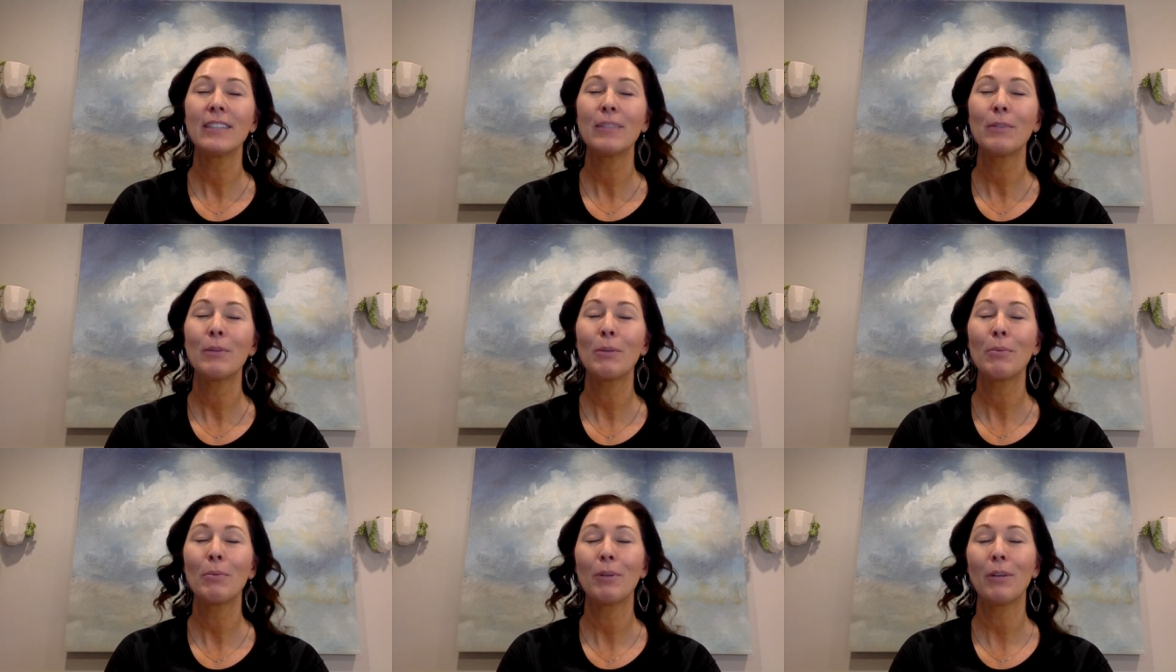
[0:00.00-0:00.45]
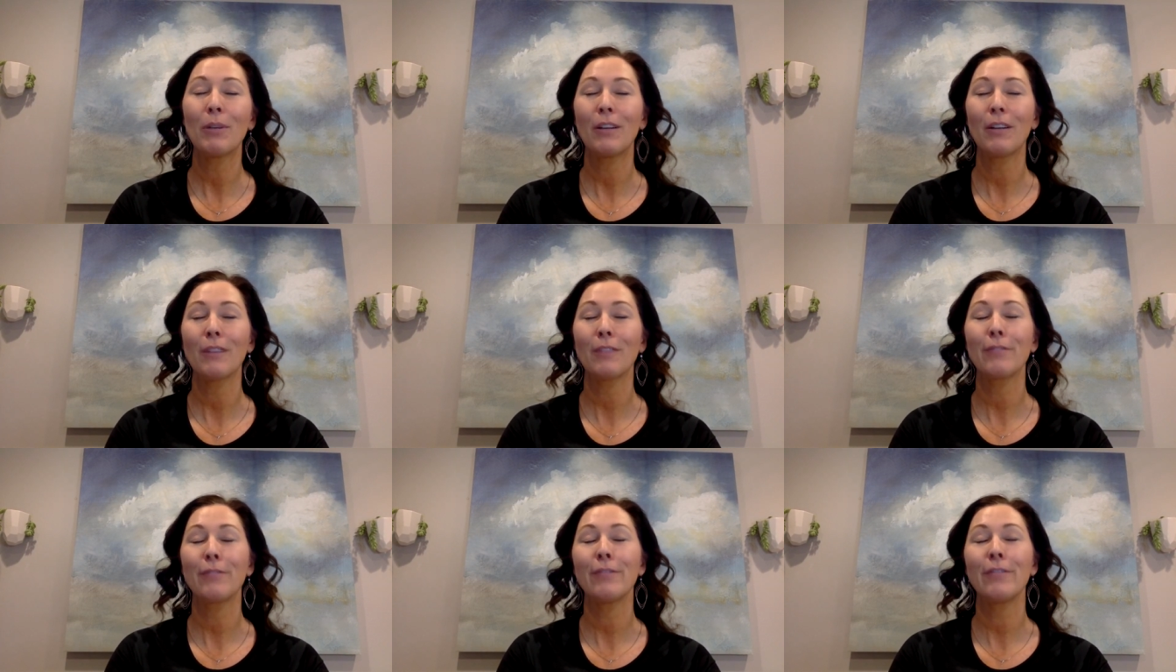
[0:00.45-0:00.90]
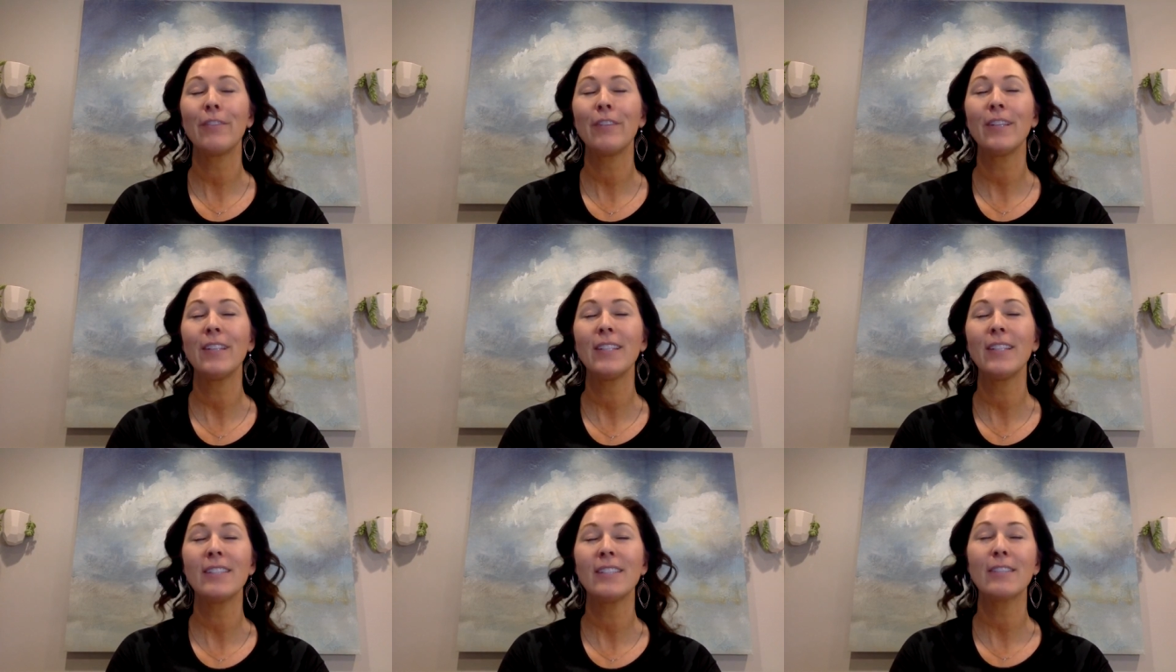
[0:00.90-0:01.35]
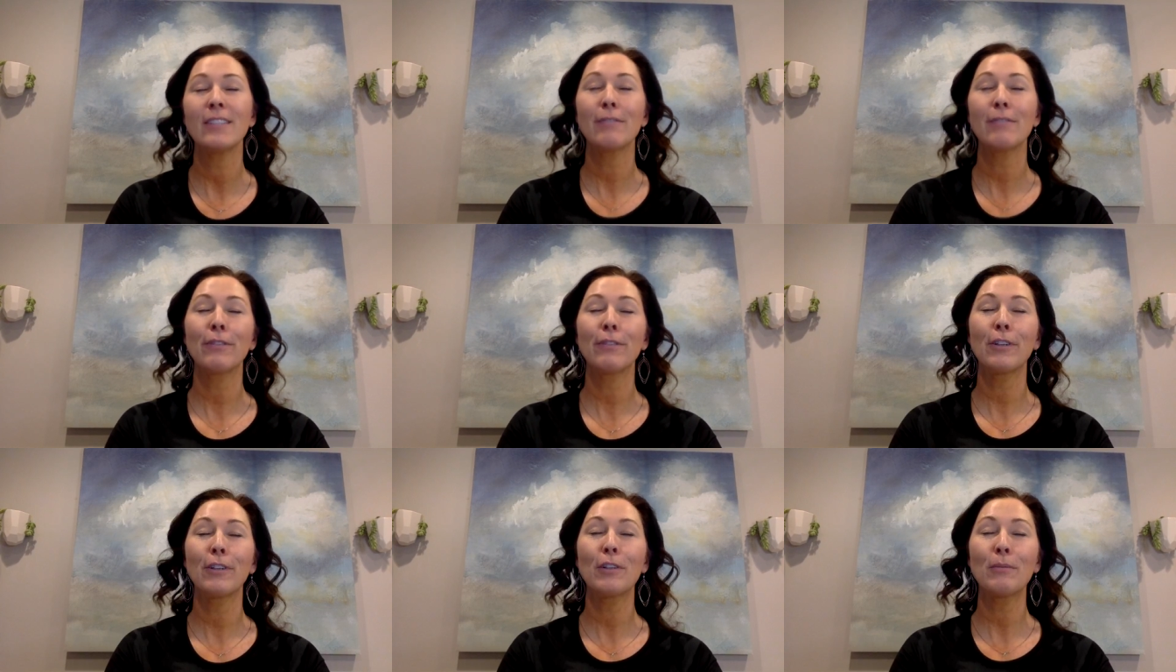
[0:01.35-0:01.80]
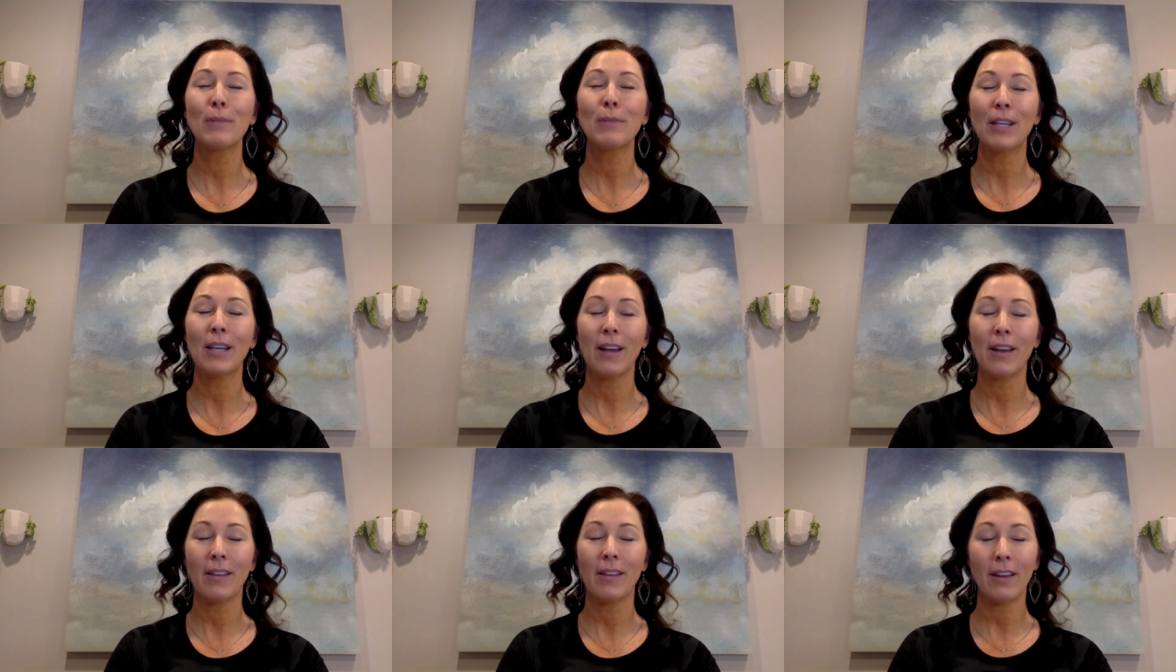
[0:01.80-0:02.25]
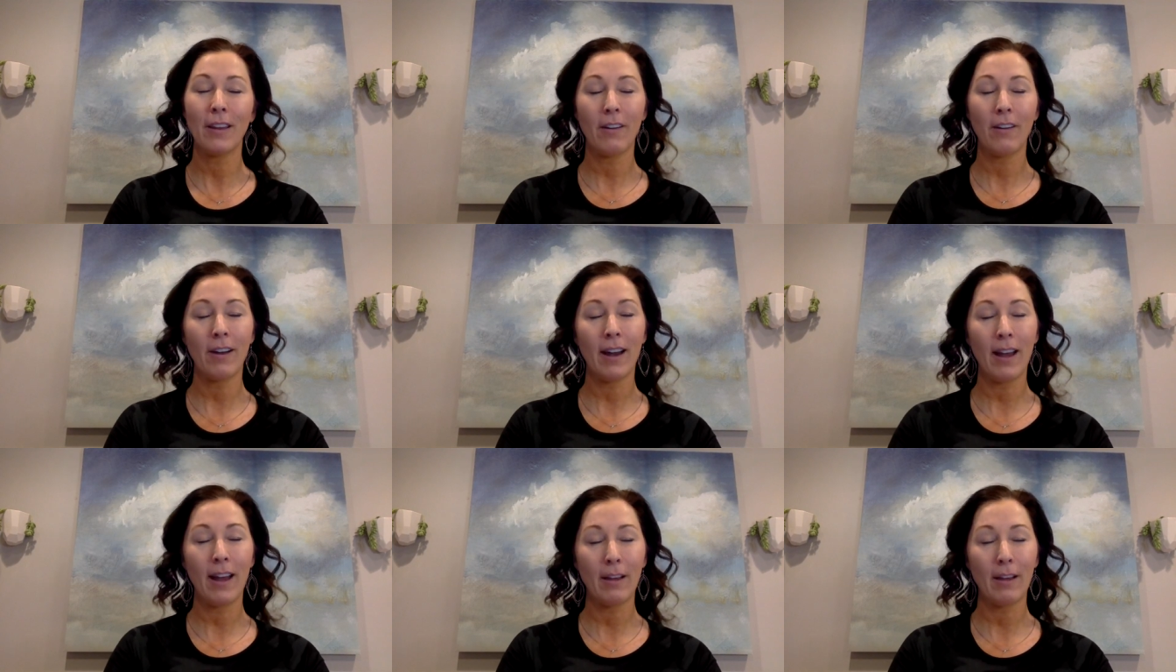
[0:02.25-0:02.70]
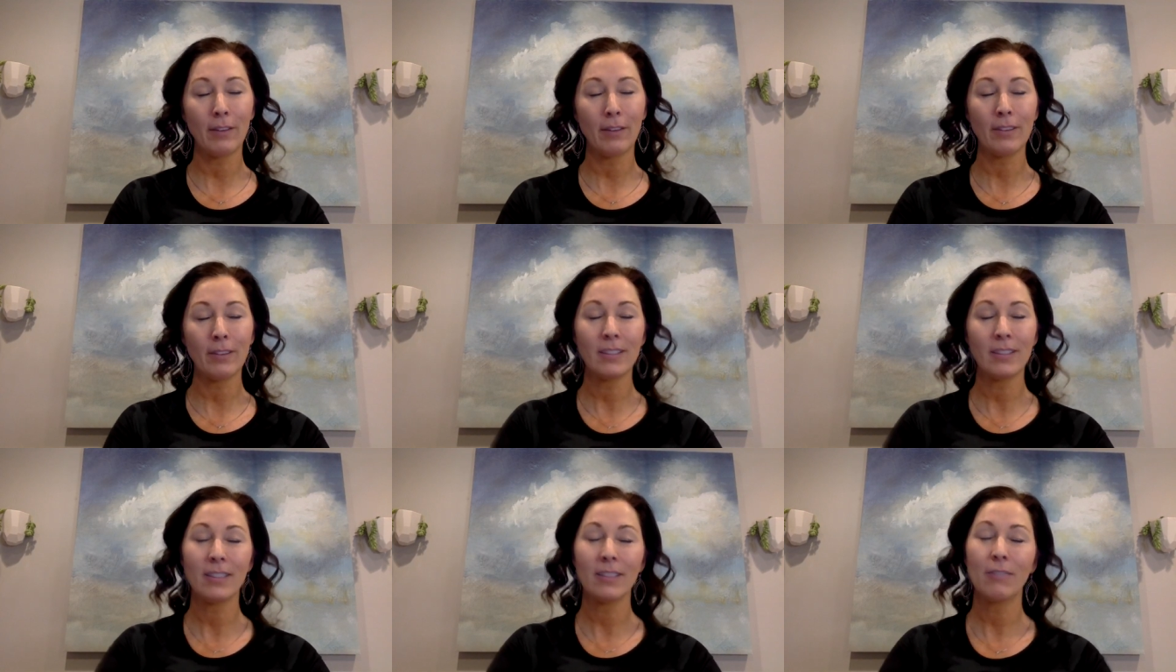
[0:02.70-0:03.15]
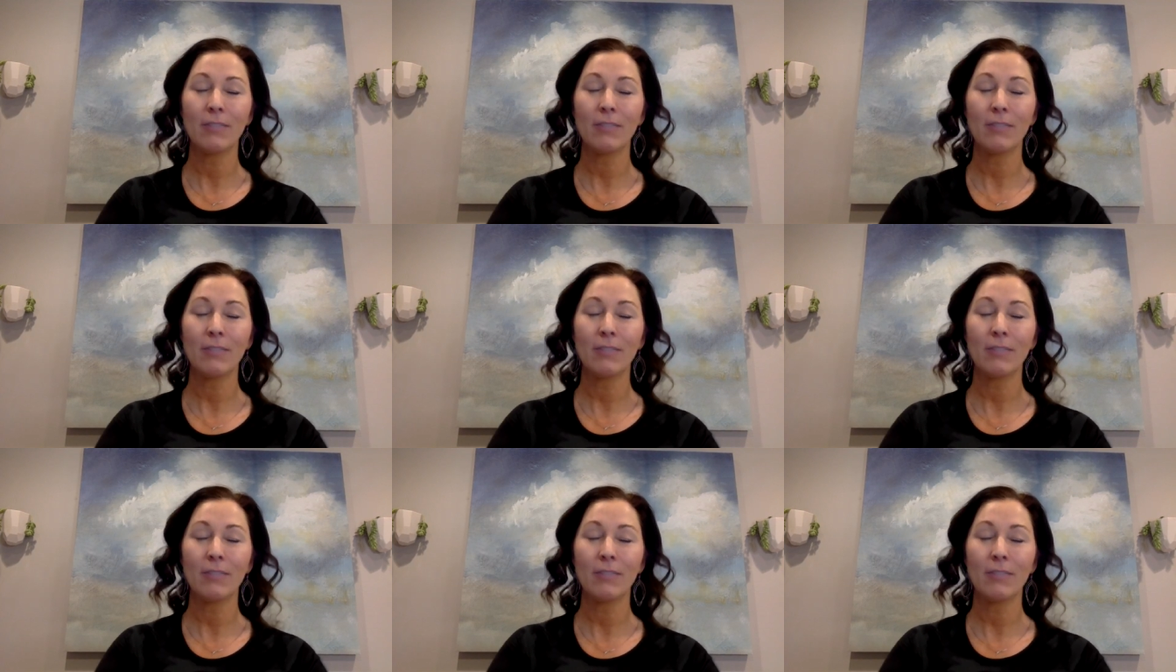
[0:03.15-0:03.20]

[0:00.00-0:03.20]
We're putting our feet firmly on the ground,